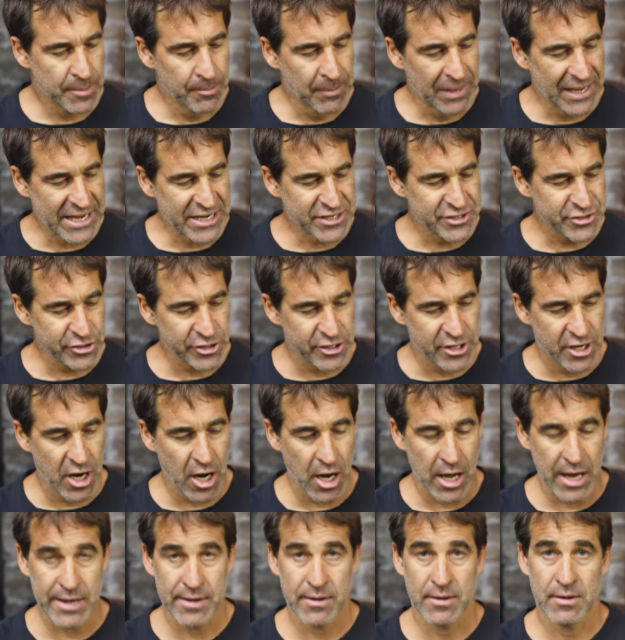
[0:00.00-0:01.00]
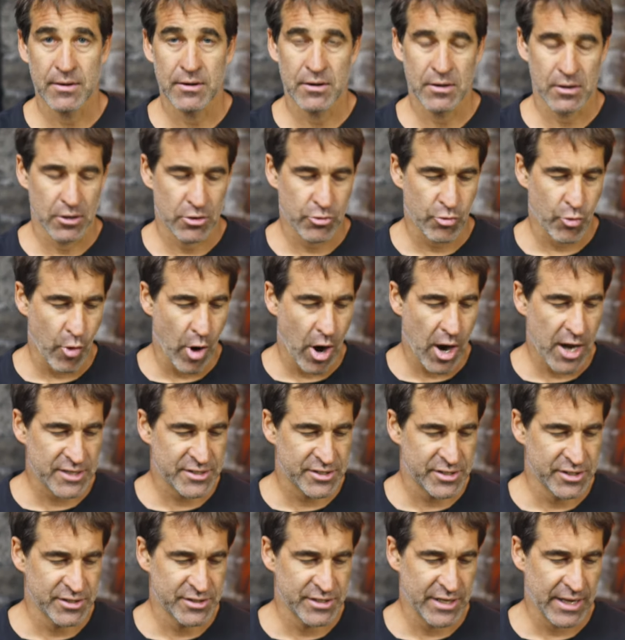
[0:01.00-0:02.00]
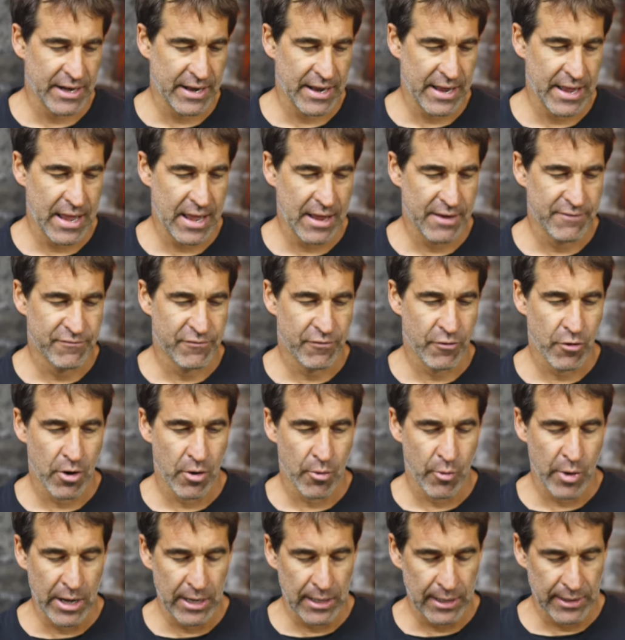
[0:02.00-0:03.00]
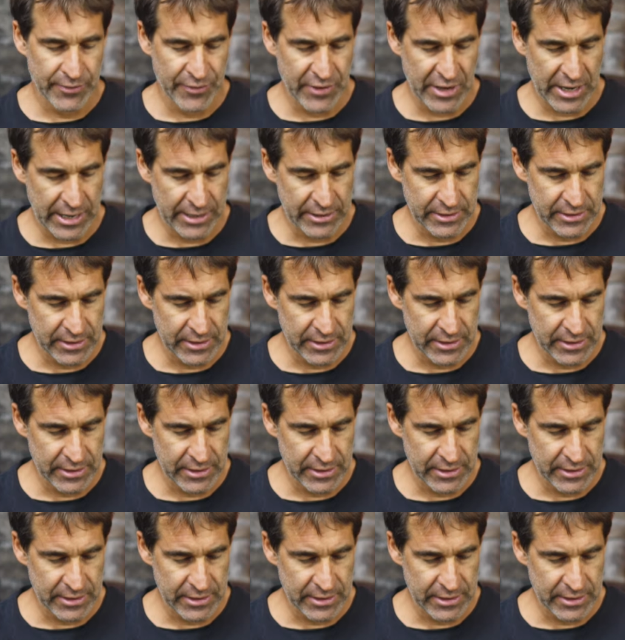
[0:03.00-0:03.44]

some laser cut crosses that I had for a railing that I